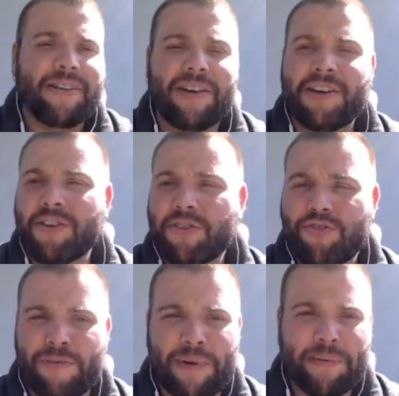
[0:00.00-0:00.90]
Another
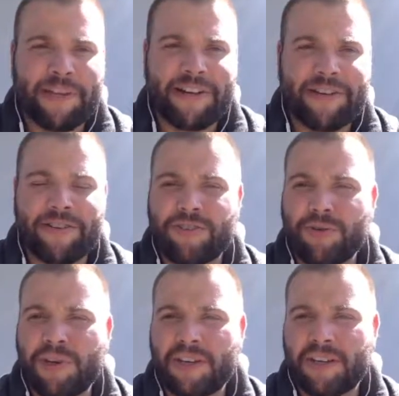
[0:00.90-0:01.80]
trip I plan on
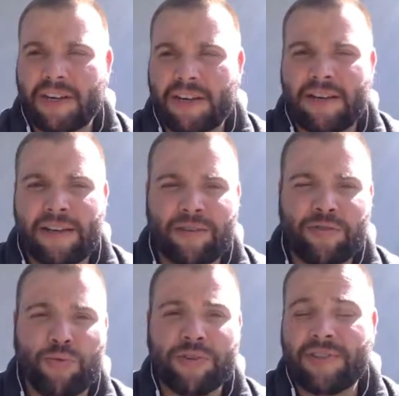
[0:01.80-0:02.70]
doing
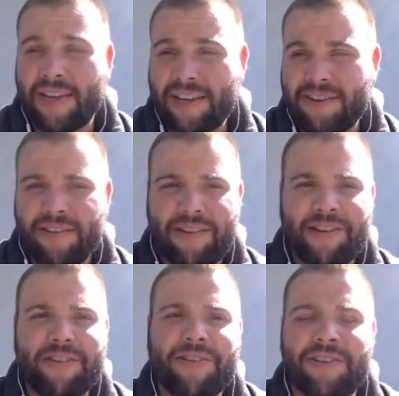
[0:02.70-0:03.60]
towards the end of the
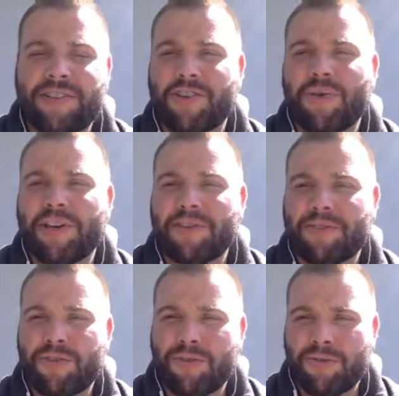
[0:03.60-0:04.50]
year is going
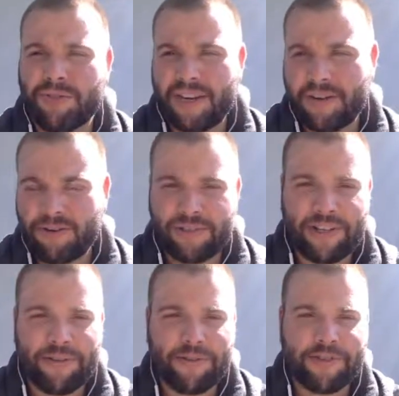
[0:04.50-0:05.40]
to San
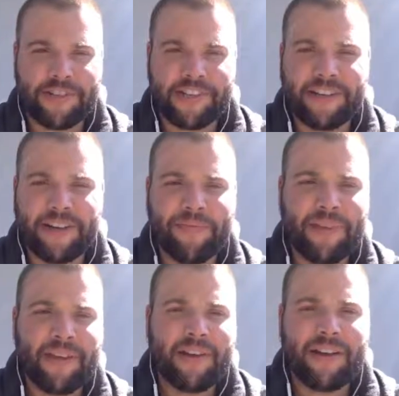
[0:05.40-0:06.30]
Jose, Costa Rica.
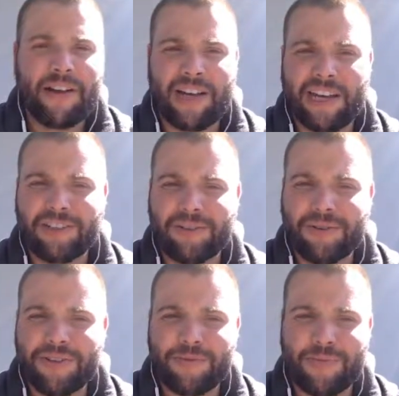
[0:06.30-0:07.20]
Ignore
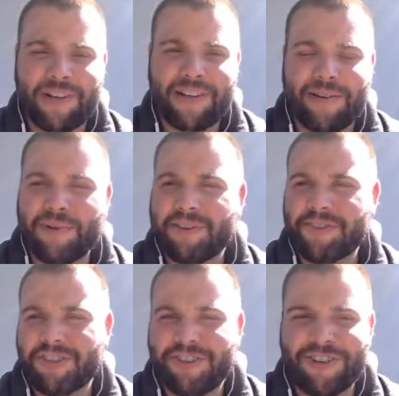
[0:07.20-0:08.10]
this one, that one I was
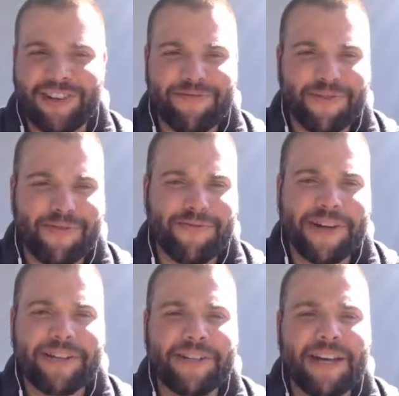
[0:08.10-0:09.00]
just looking for a
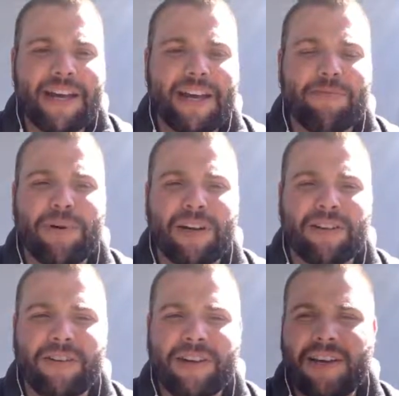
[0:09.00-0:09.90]
friend, but
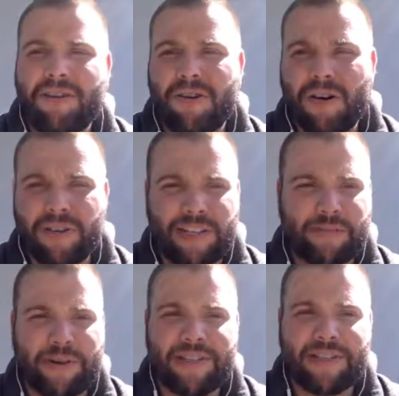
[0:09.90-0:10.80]
look at how all these
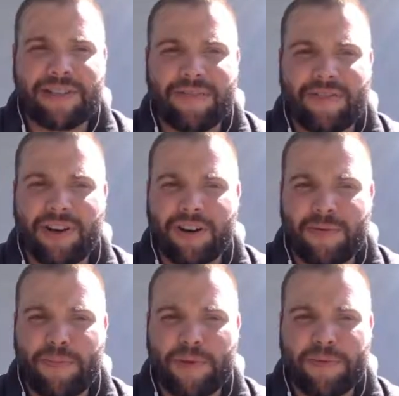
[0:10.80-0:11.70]
prices have gone
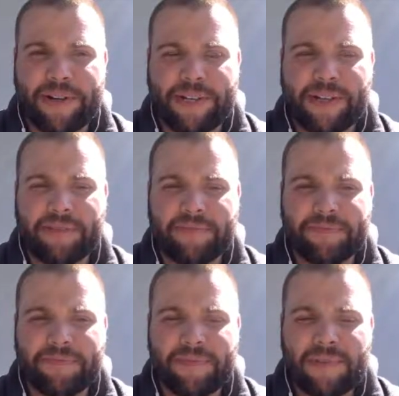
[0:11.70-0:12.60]
up already
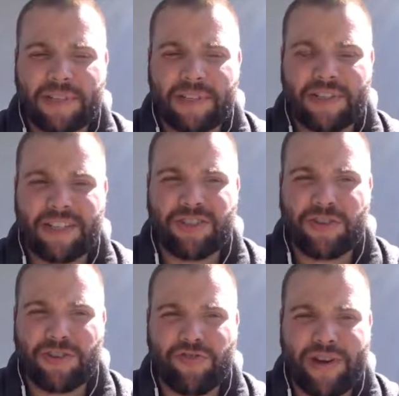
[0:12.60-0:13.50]
since I
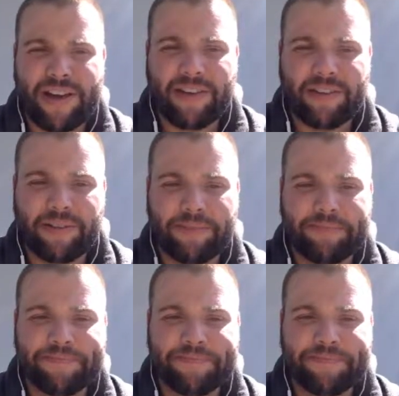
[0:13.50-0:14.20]
started tracking them.